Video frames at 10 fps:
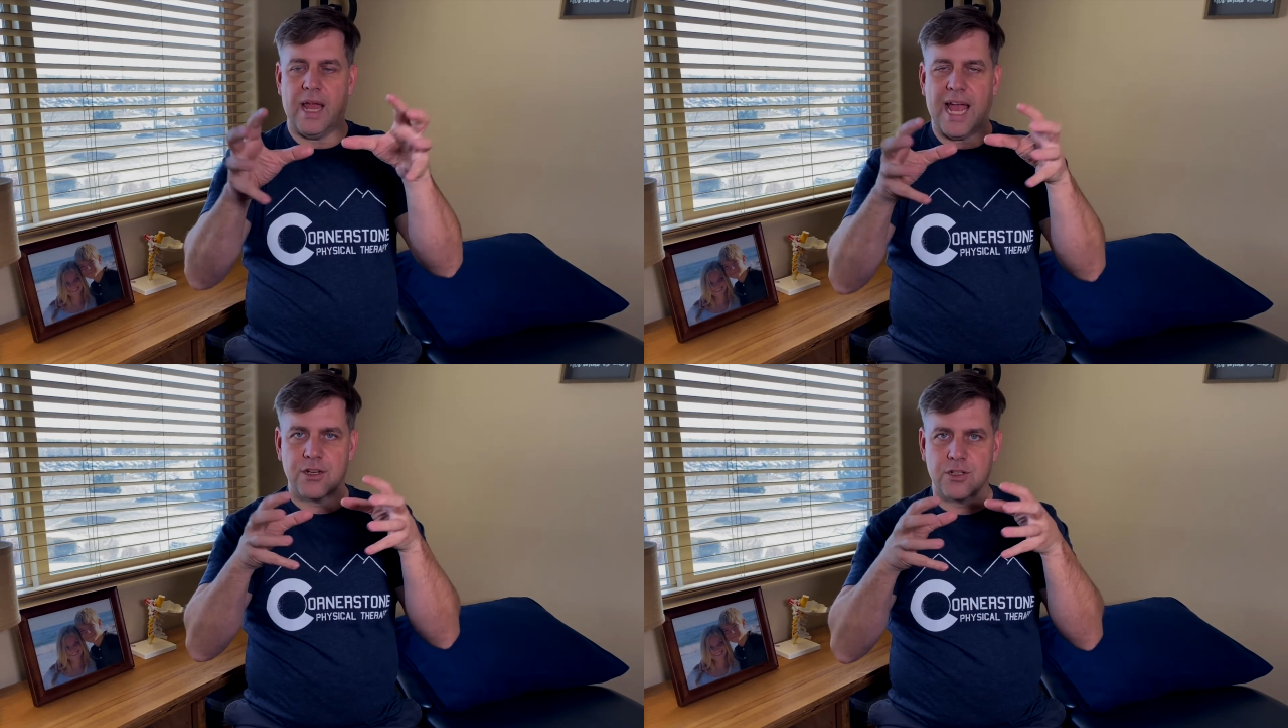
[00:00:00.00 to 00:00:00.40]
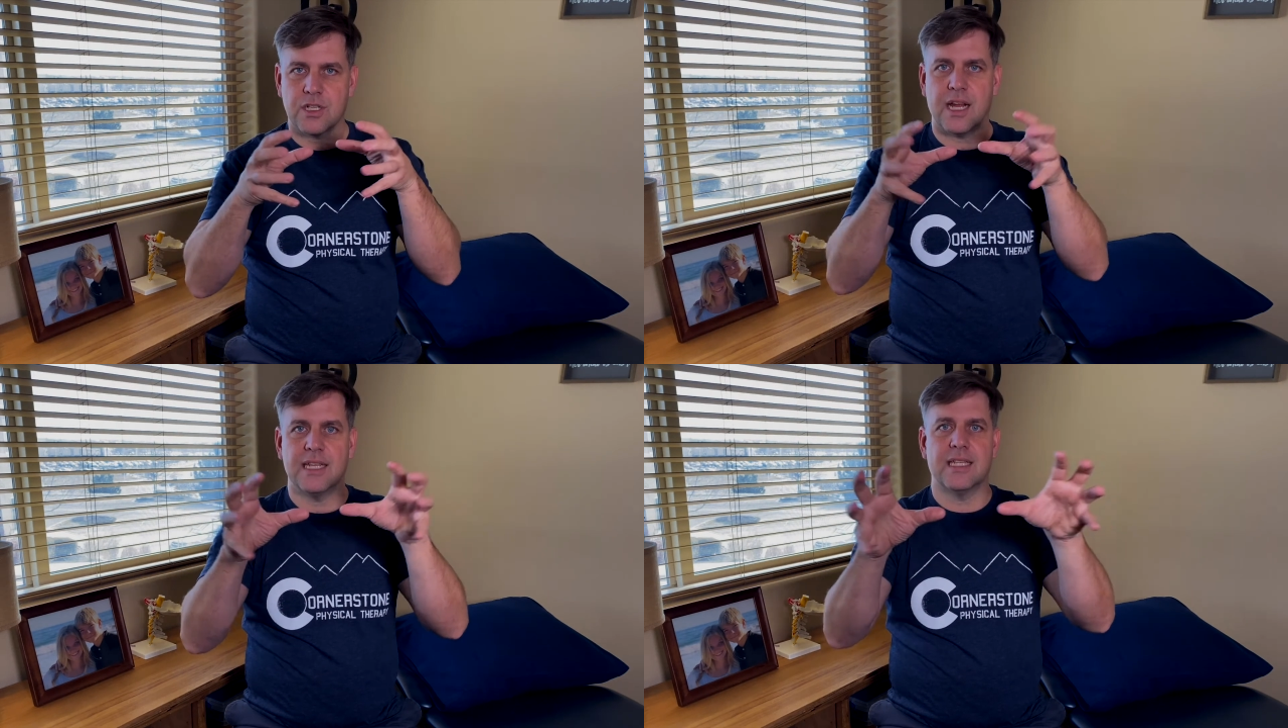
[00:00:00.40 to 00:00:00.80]

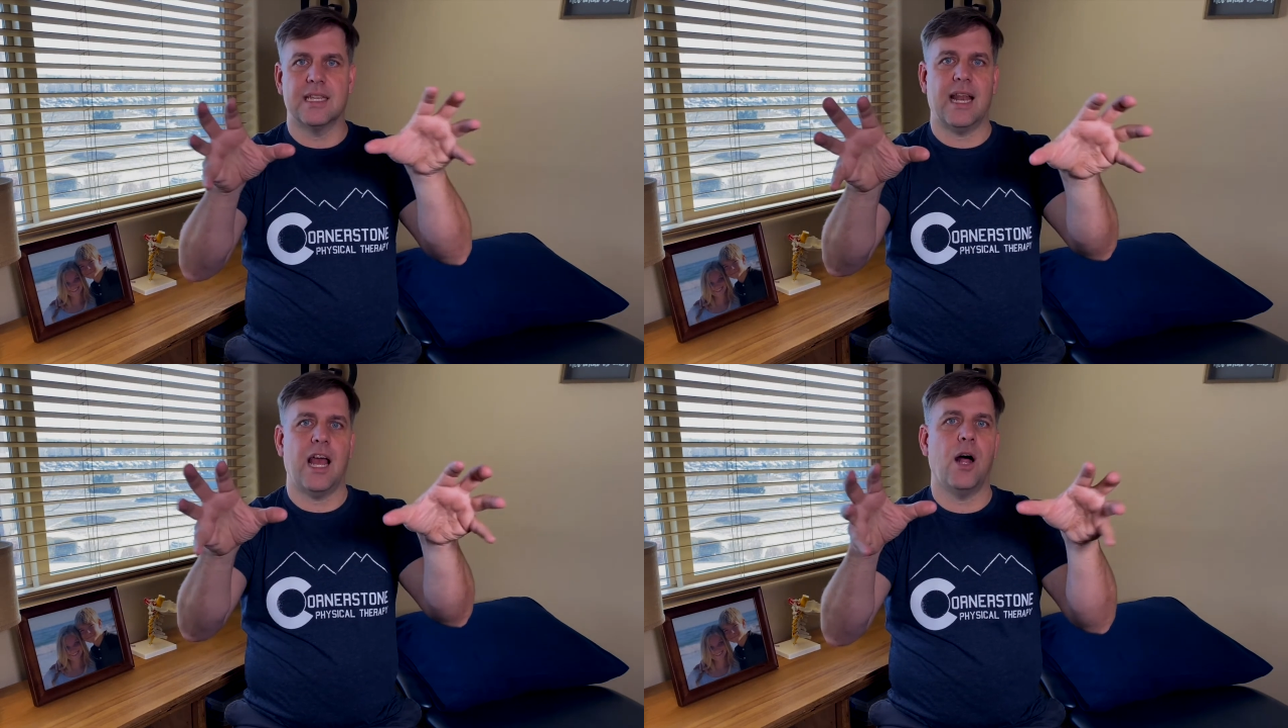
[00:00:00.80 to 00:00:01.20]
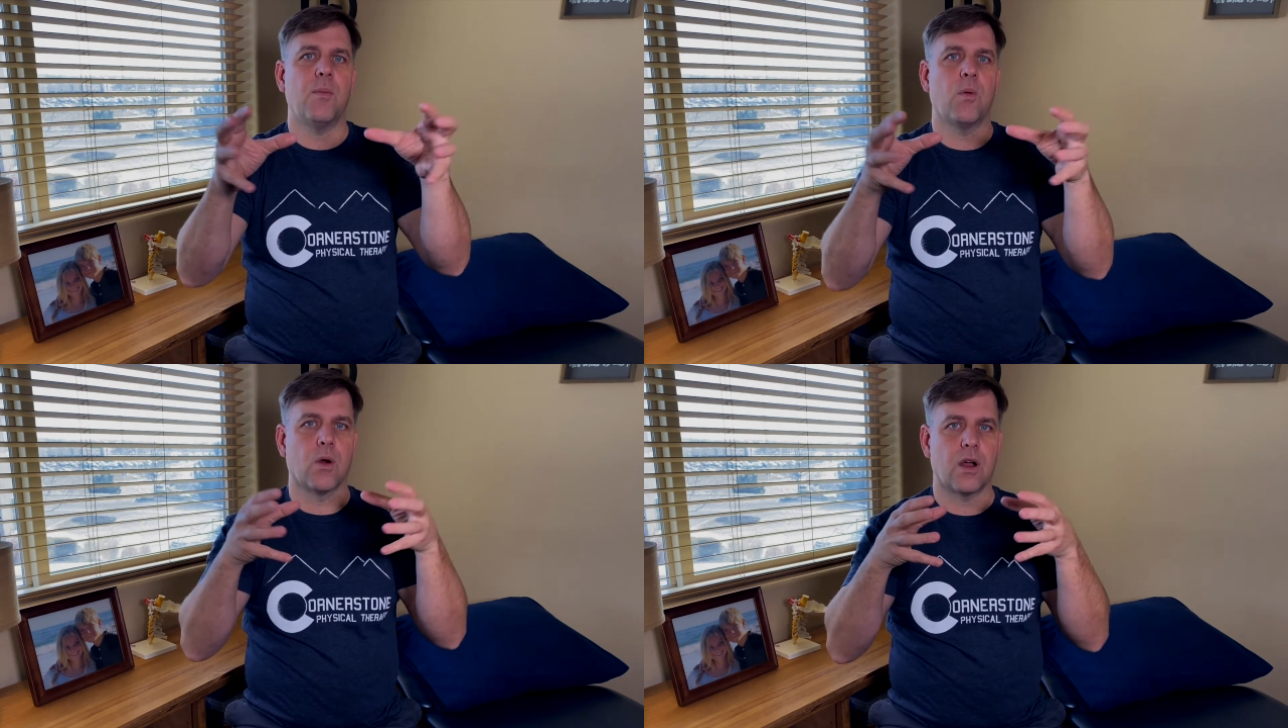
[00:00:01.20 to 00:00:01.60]
exercises that help
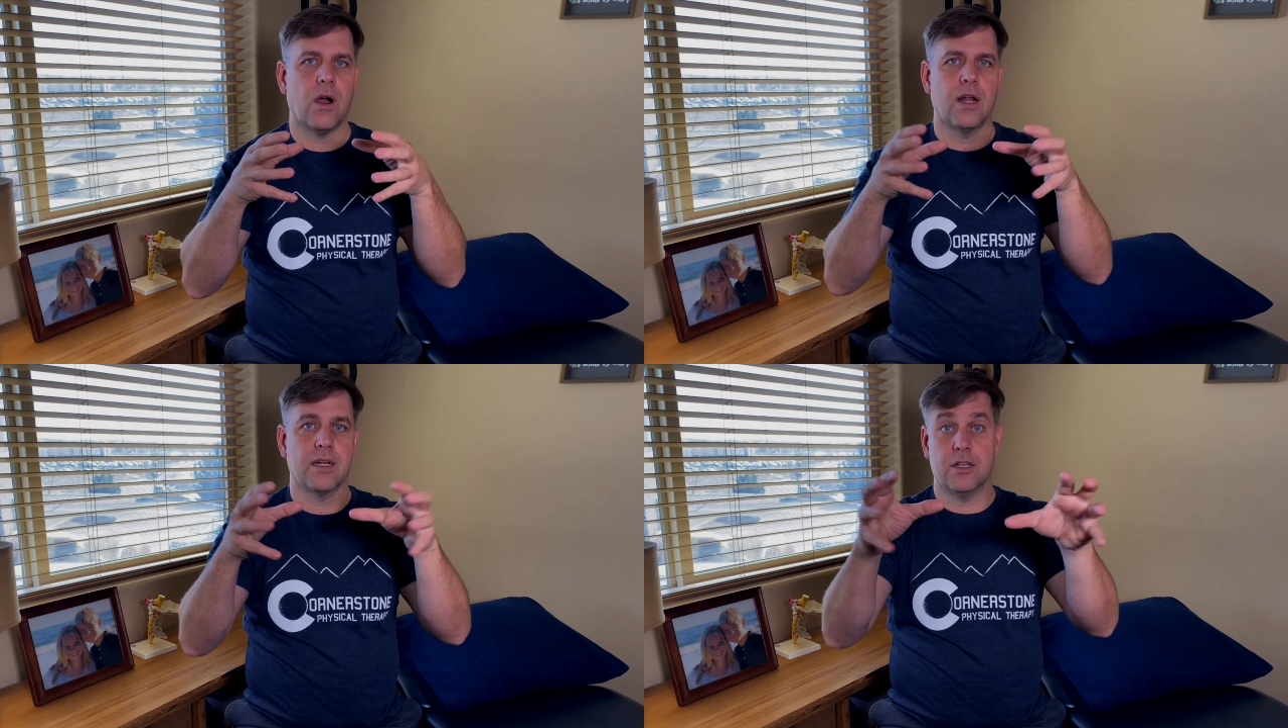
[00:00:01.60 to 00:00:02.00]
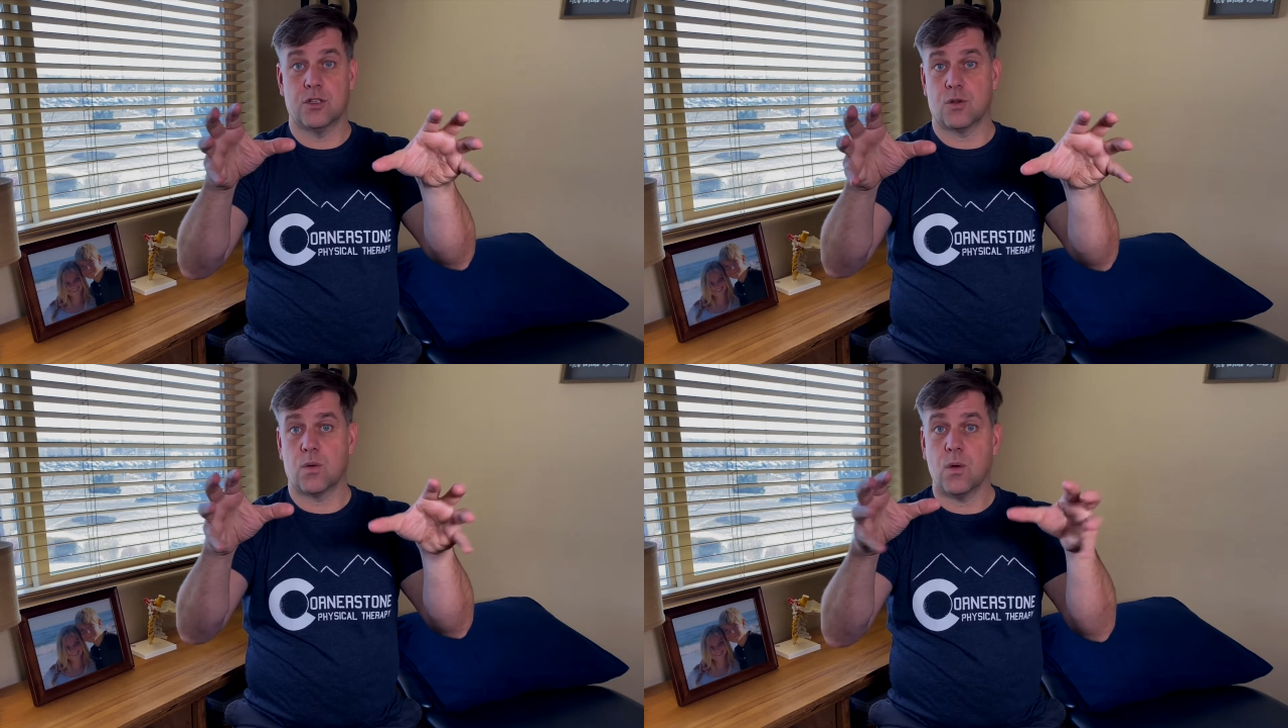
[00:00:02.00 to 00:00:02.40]
work on
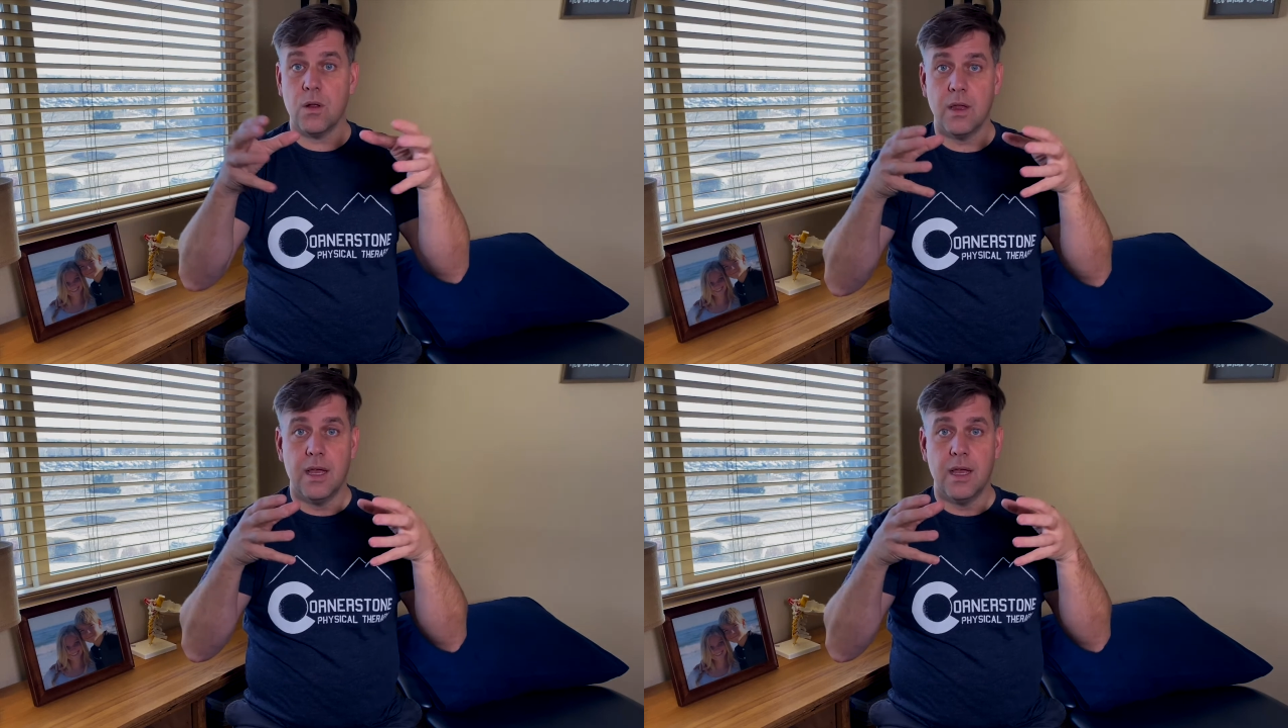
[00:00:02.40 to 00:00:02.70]
control